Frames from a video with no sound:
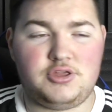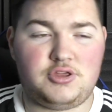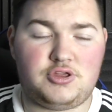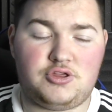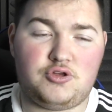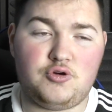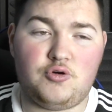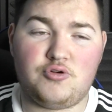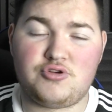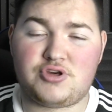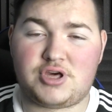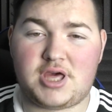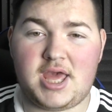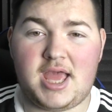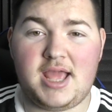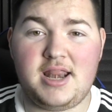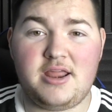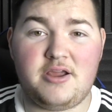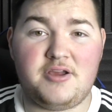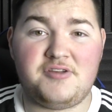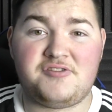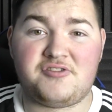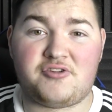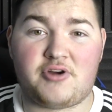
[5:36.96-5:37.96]
George
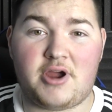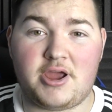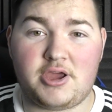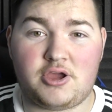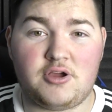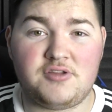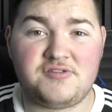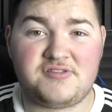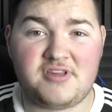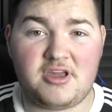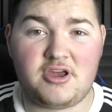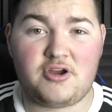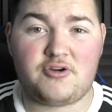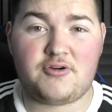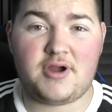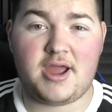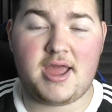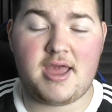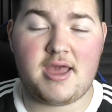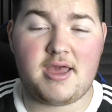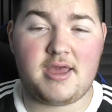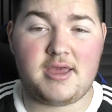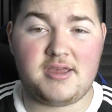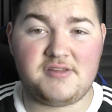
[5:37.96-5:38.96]
Akita is a great content
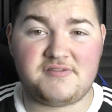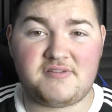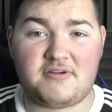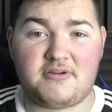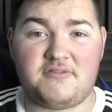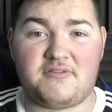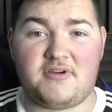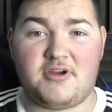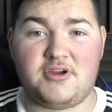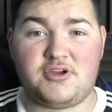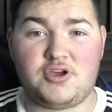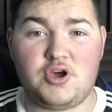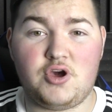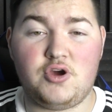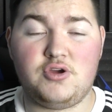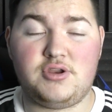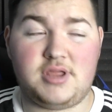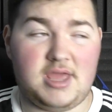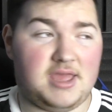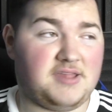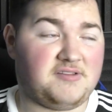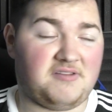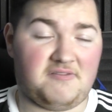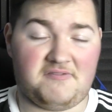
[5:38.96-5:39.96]
creator, he's very, very good,
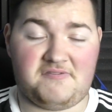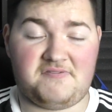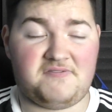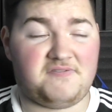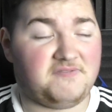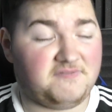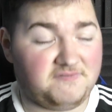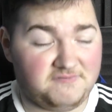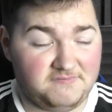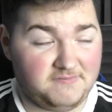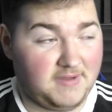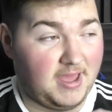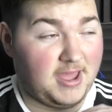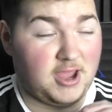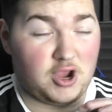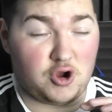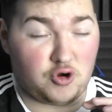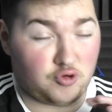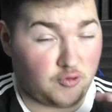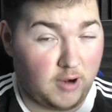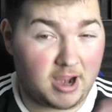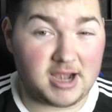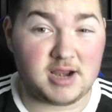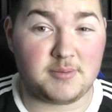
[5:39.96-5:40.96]
he's an
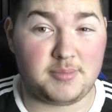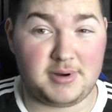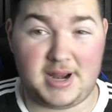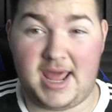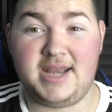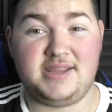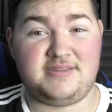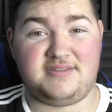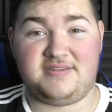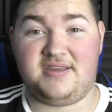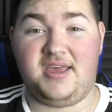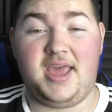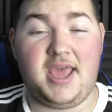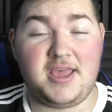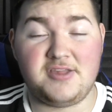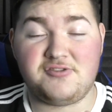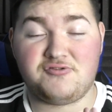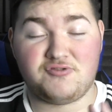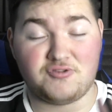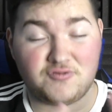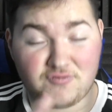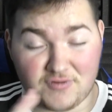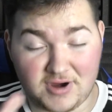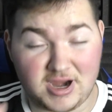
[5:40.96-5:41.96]
incredible editor, he's
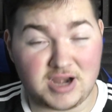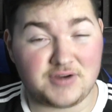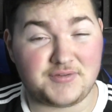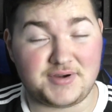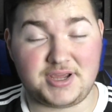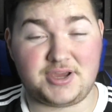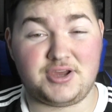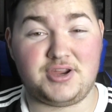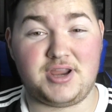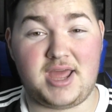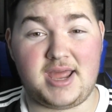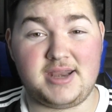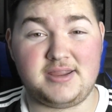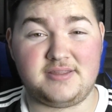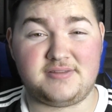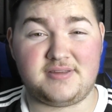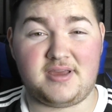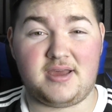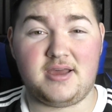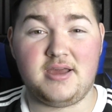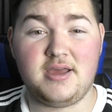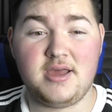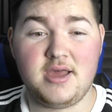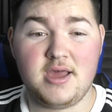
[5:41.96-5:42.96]
a really, really good
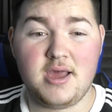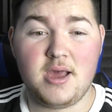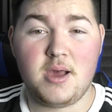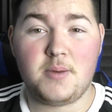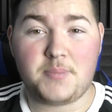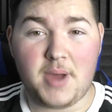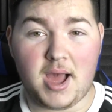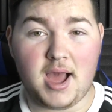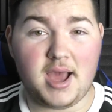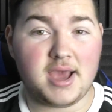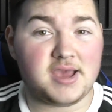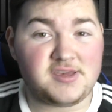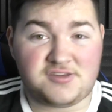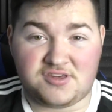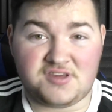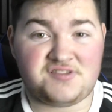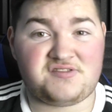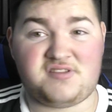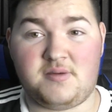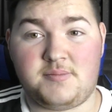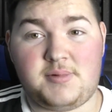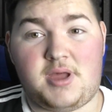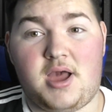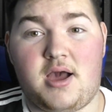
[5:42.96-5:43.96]
editor, but it's just
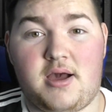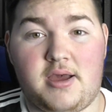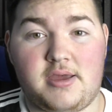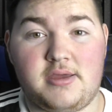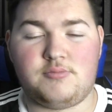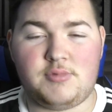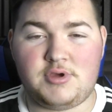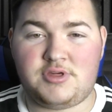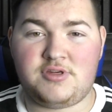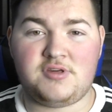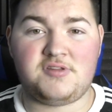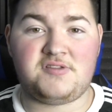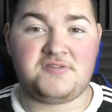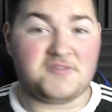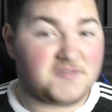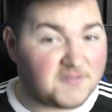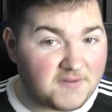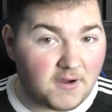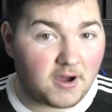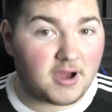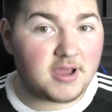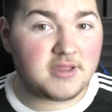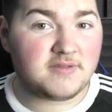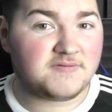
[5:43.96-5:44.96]
some guy, which is
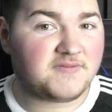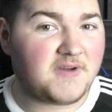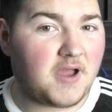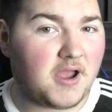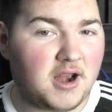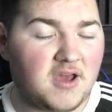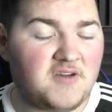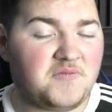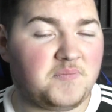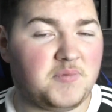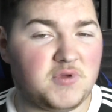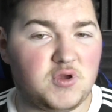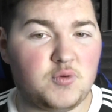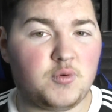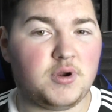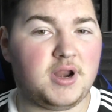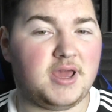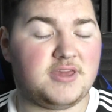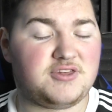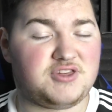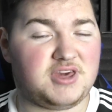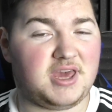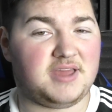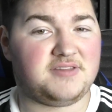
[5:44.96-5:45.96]
fine, fair enough, but you want to
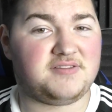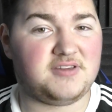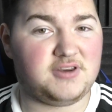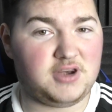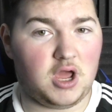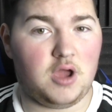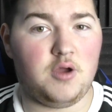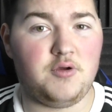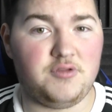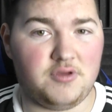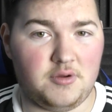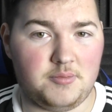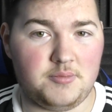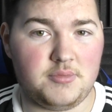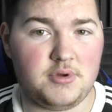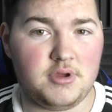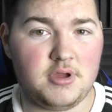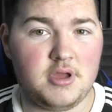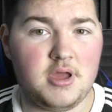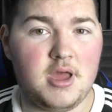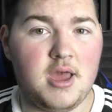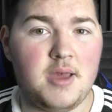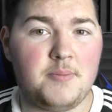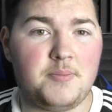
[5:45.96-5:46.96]
actually get to know them.
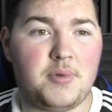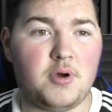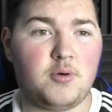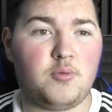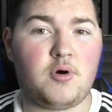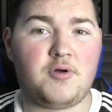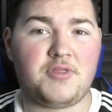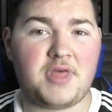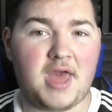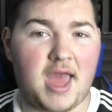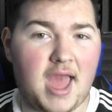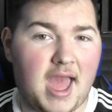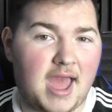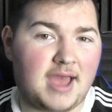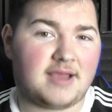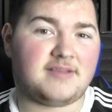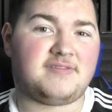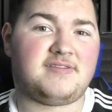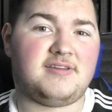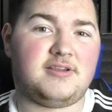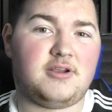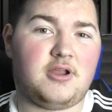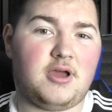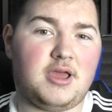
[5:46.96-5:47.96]
But what they're
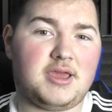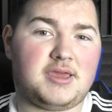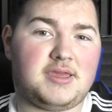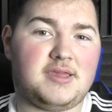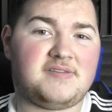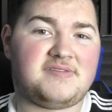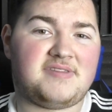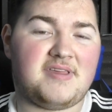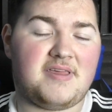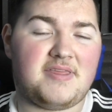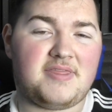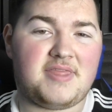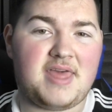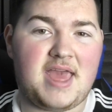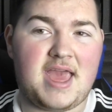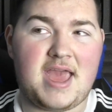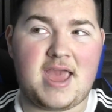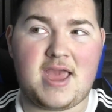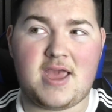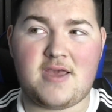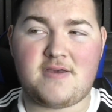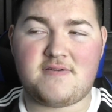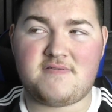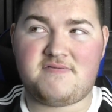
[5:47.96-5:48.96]
acting like is that
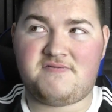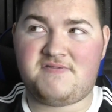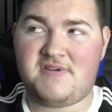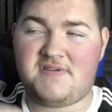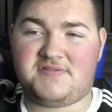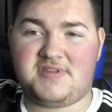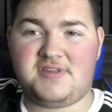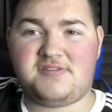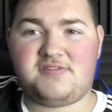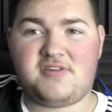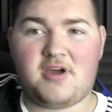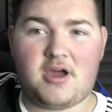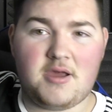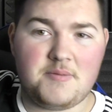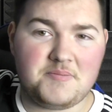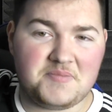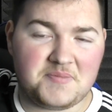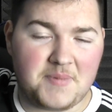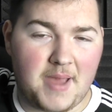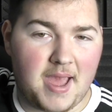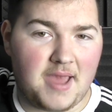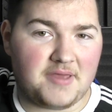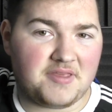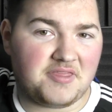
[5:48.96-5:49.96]
they're 50 times
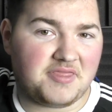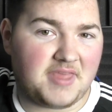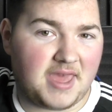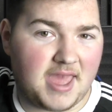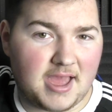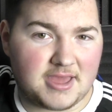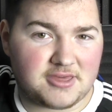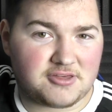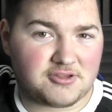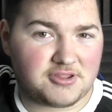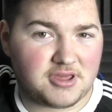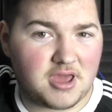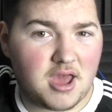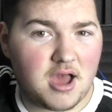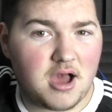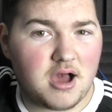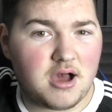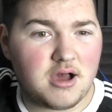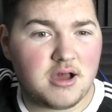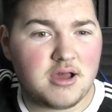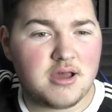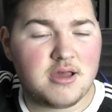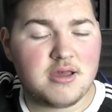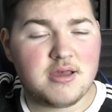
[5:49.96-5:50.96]
better than they actually
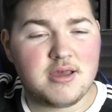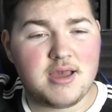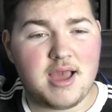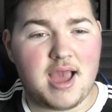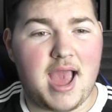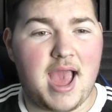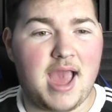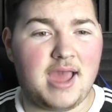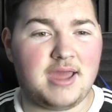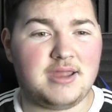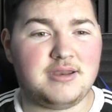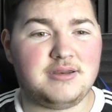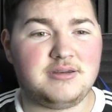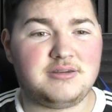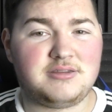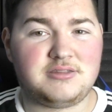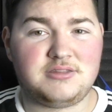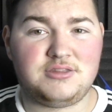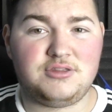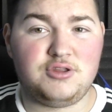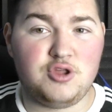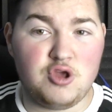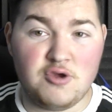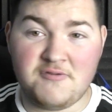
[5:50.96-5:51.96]
are, and
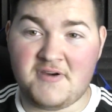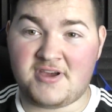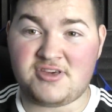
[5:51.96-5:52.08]
you've